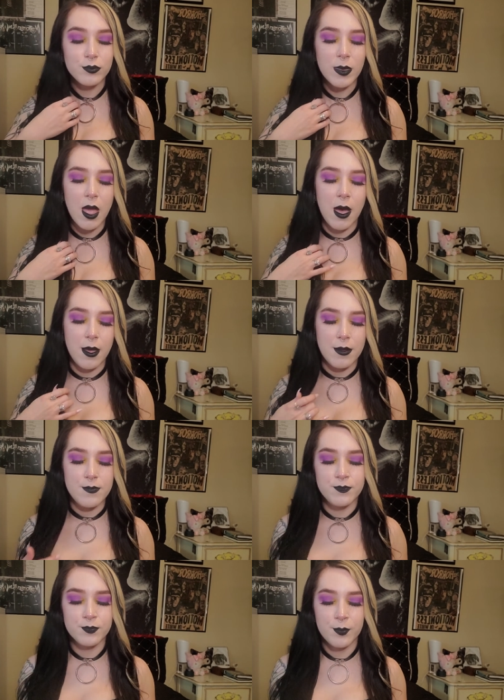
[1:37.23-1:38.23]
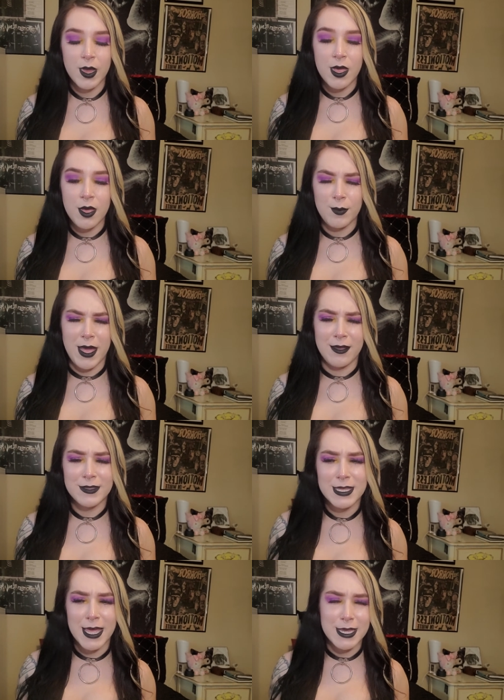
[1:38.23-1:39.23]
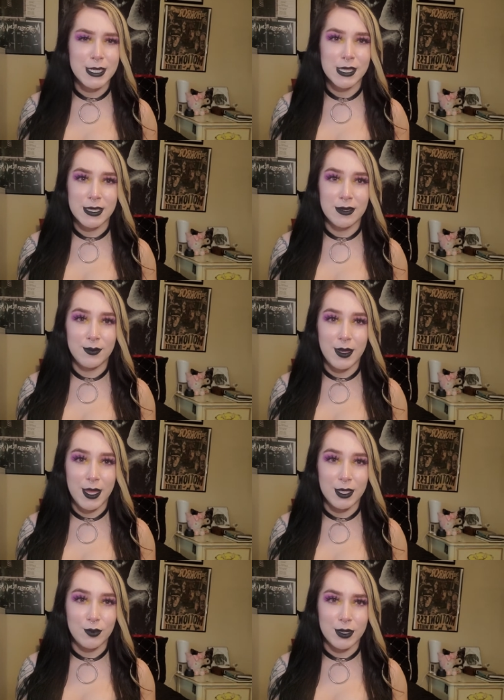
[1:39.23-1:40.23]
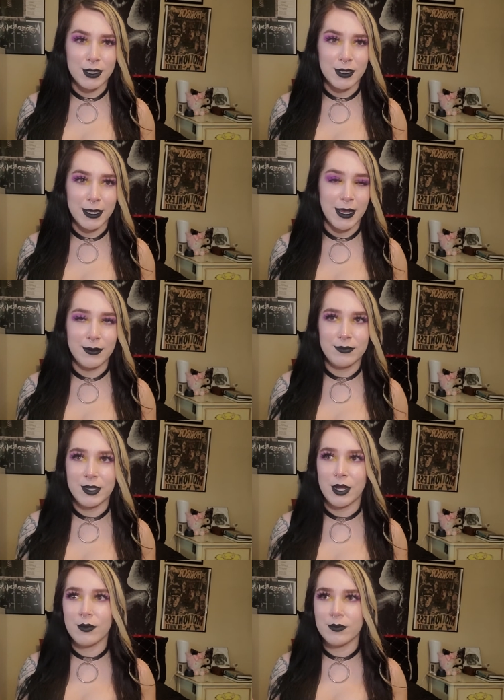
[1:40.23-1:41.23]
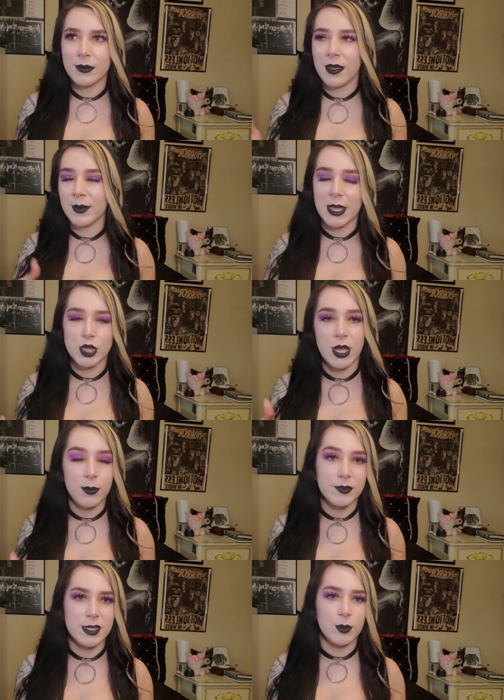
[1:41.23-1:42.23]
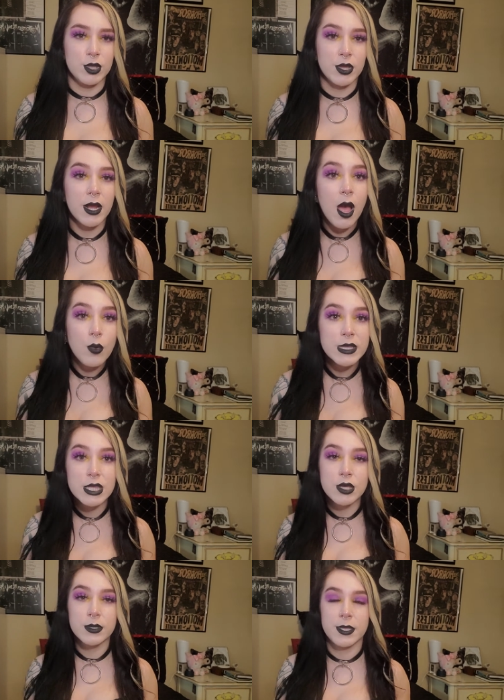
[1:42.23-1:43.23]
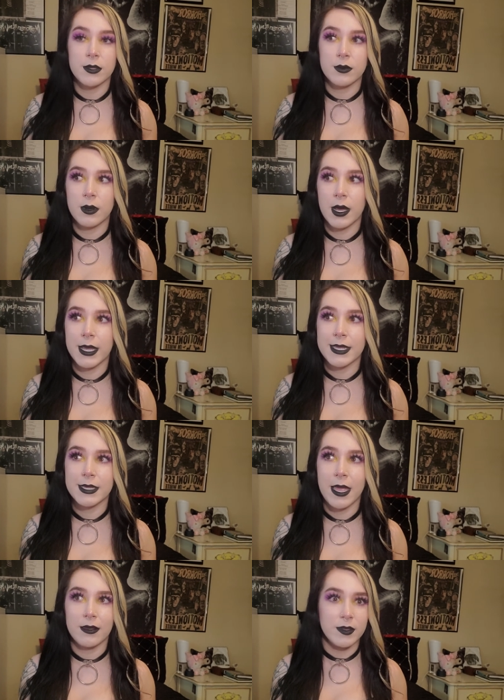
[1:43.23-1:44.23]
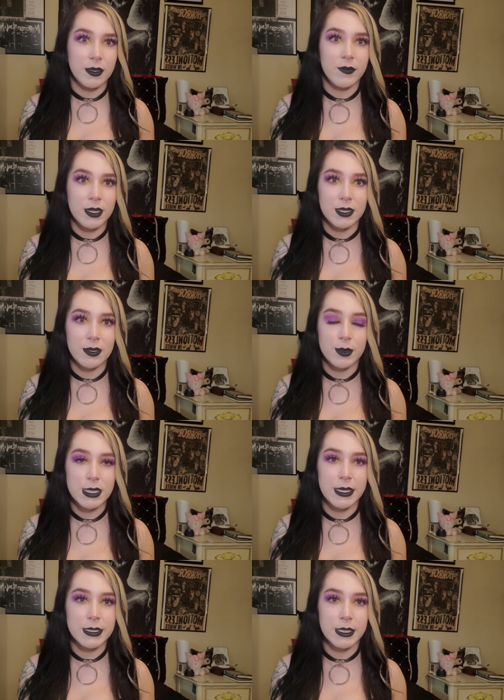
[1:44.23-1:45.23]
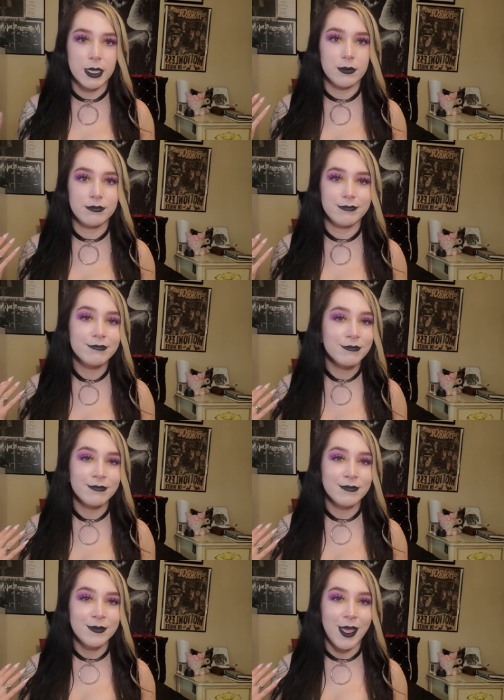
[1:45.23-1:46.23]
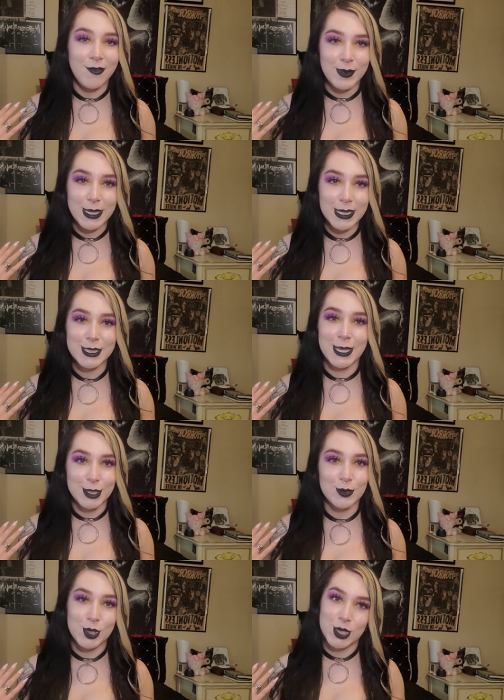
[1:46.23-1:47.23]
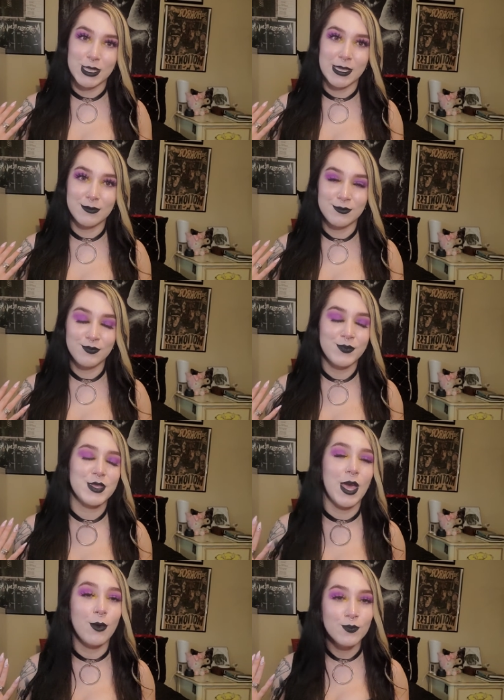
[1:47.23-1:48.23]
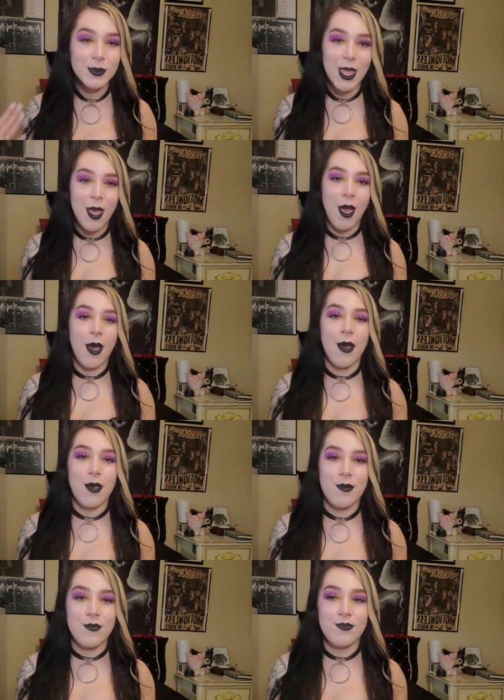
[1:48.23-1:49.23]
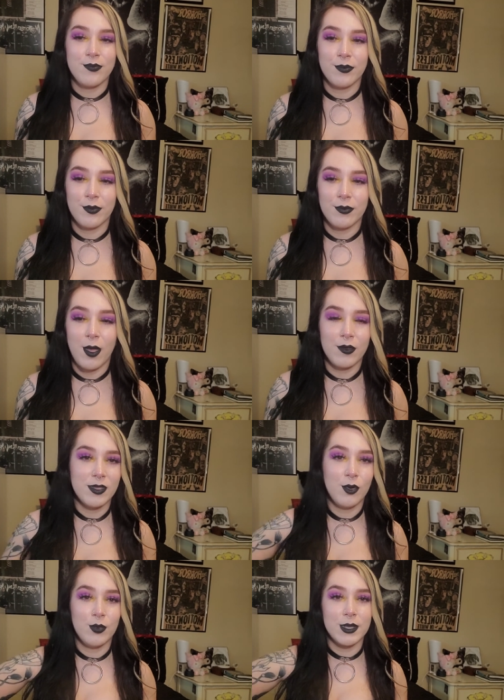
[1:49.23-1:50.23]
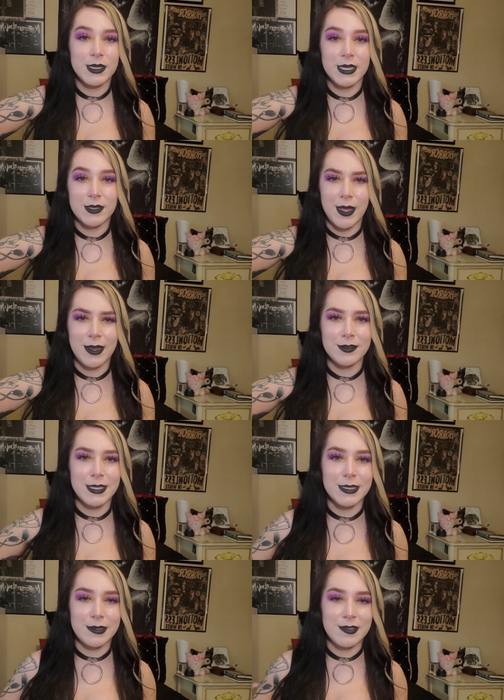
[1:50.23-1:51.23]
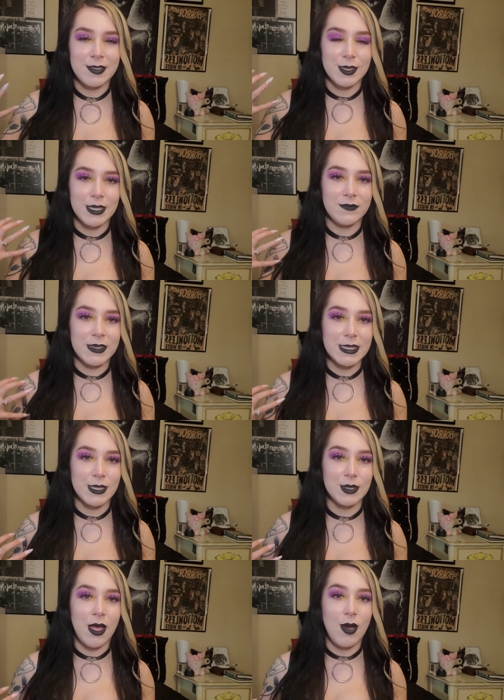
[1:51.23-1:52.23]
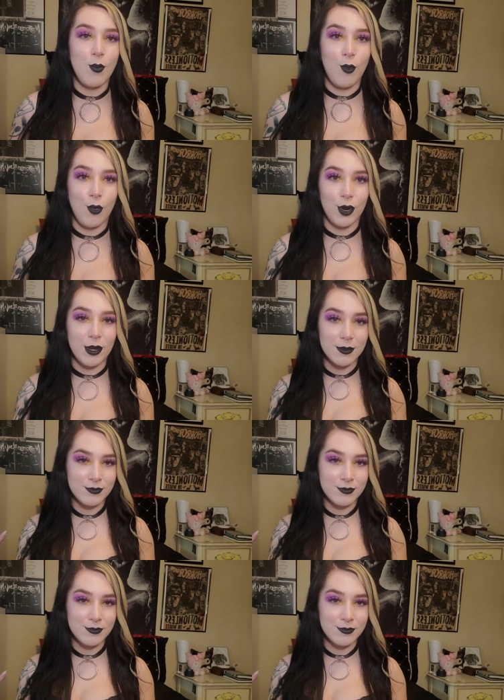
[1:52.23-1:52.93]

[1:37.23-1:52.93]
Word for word: um, but yeah, I feel like anytime anyone, like I, you know, I'm catching up with someone, they're like, oh, what's new with you? I can't think of anything besides like, I've been getting tattooed a shit ton. So um, also really glad that this sleeve is a lot more,